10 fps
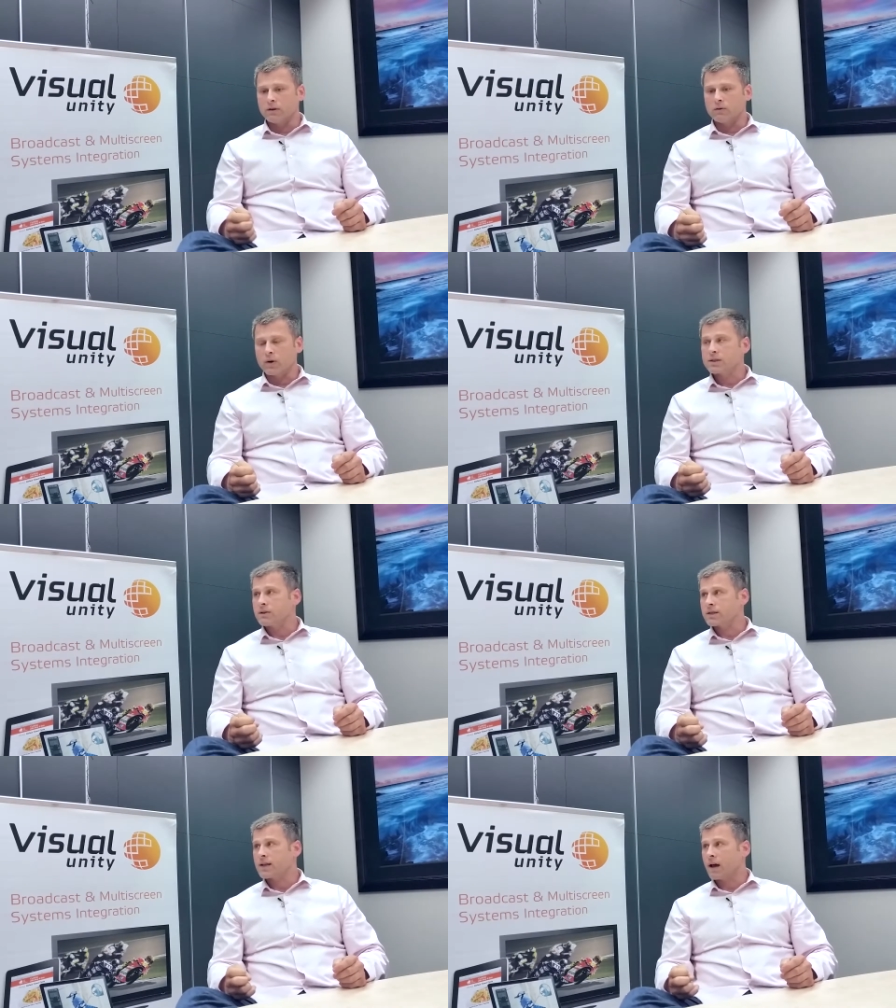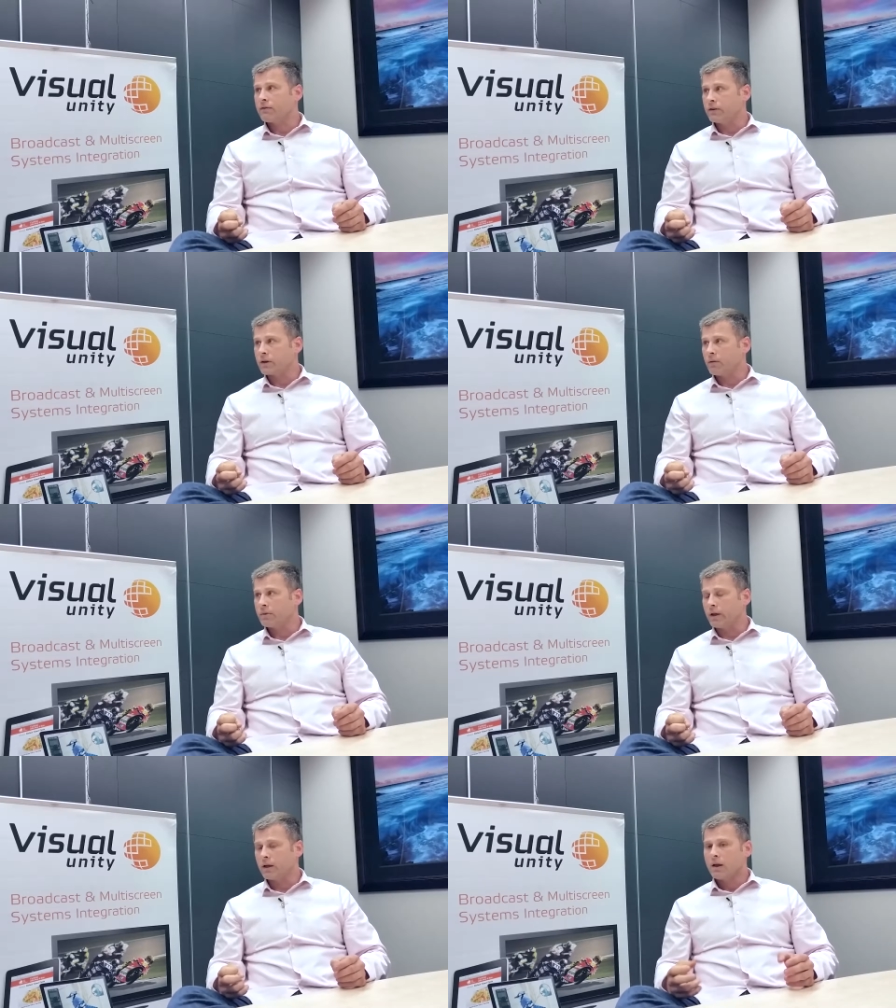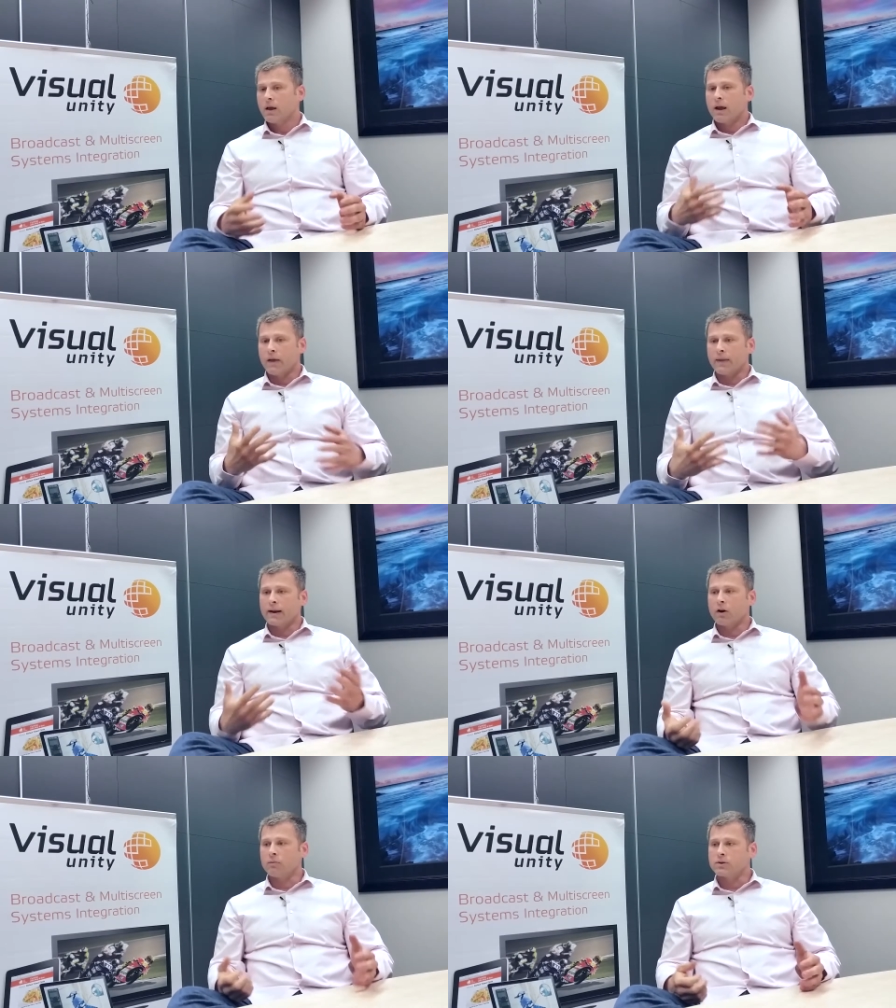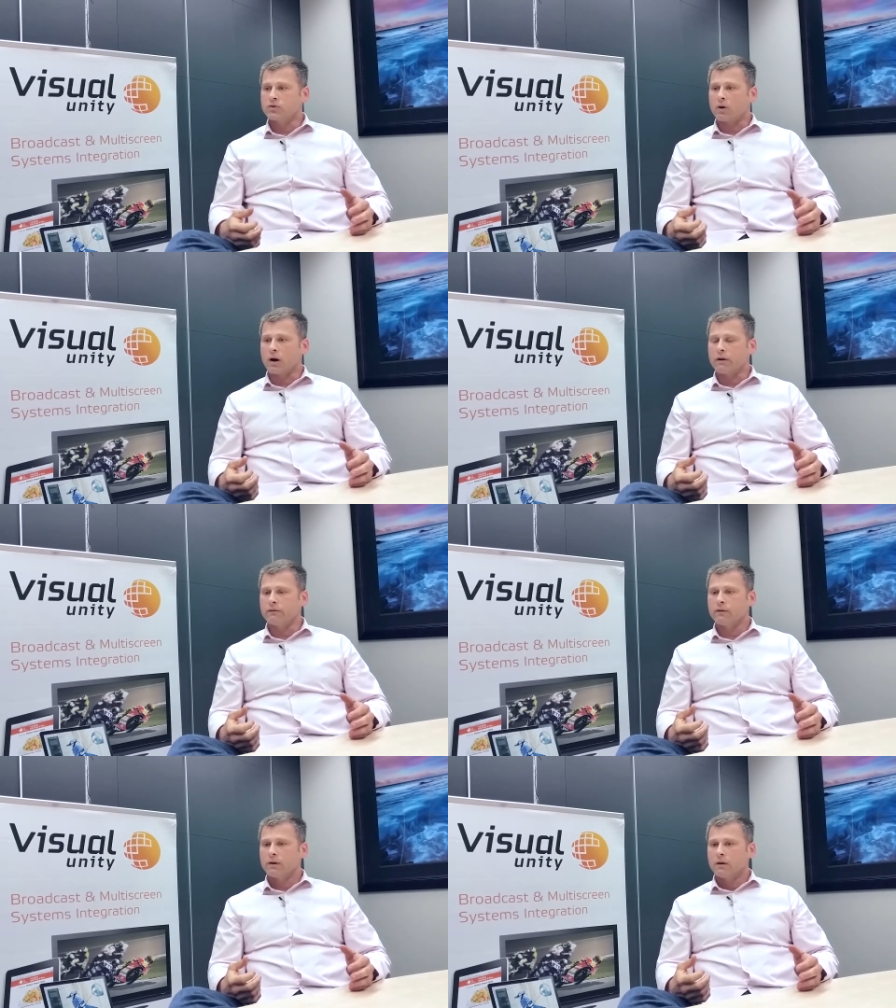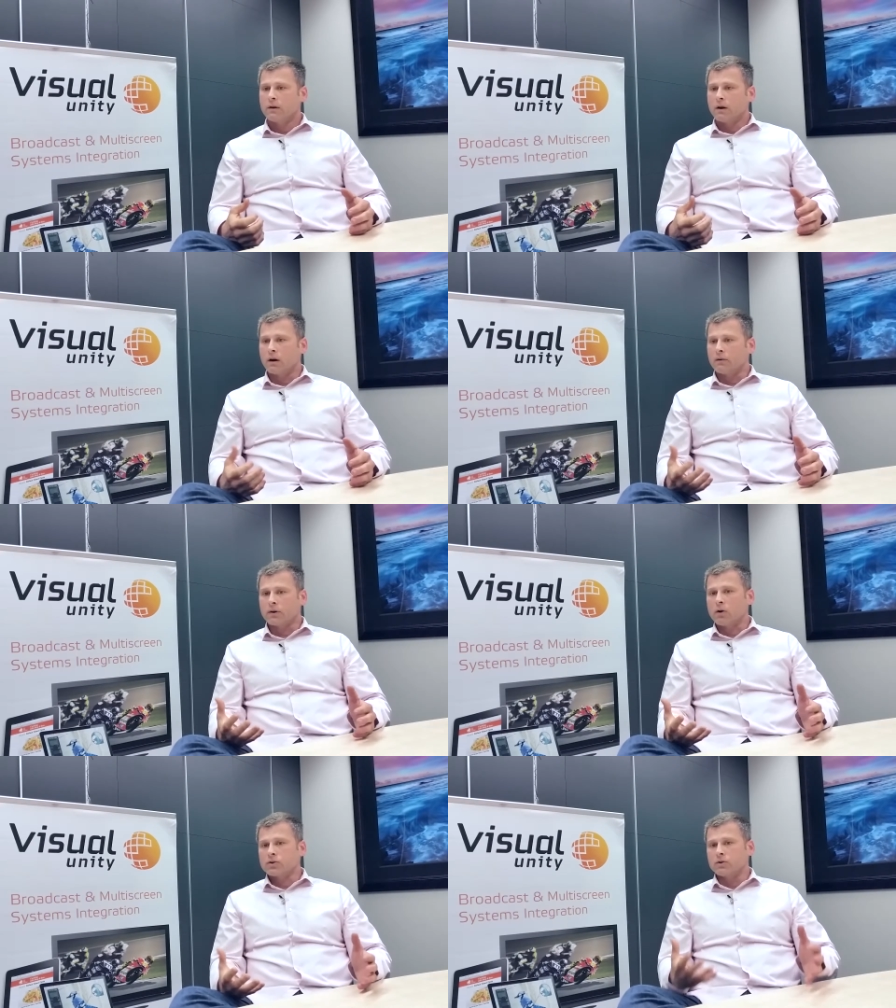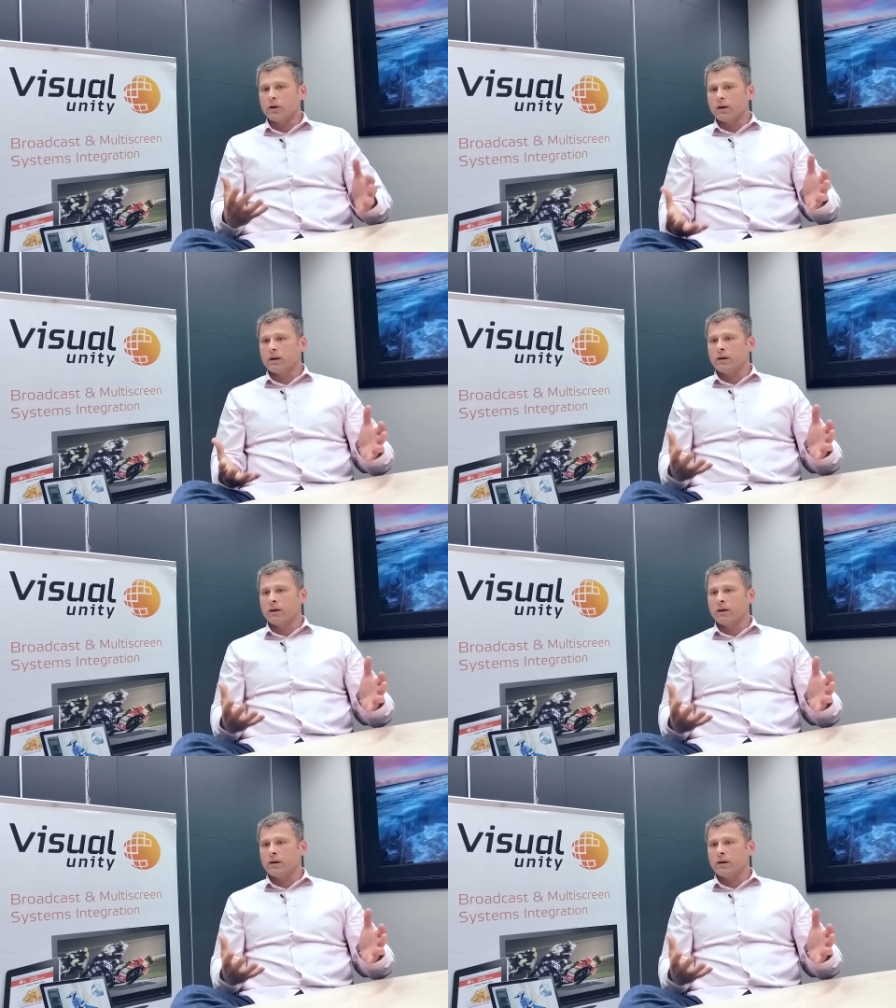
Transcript: rest of the staff in the company, and that helps drive the culture.